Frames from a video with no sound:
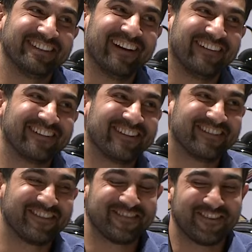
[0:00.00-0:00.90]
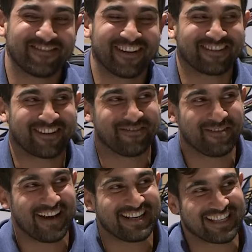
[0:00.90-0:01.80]
you know, you've done some
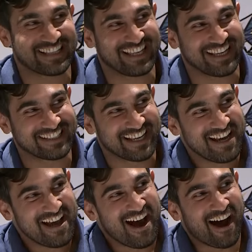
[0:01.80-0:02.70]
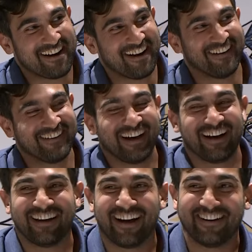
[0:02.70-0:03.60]
amazing things. I
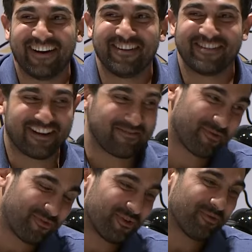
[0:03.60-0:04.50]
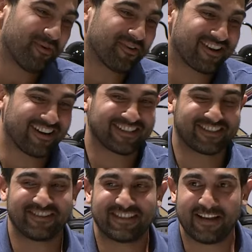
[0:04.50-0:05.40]
know before the podcast
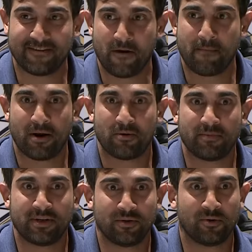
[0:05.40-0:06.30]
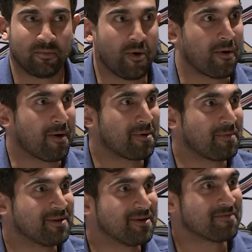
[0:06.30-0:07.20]
you said, no, but I want to be doing more. I want to
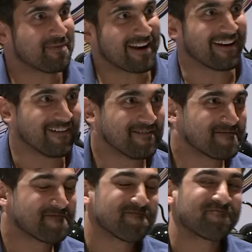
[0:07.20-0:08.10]
be doing better.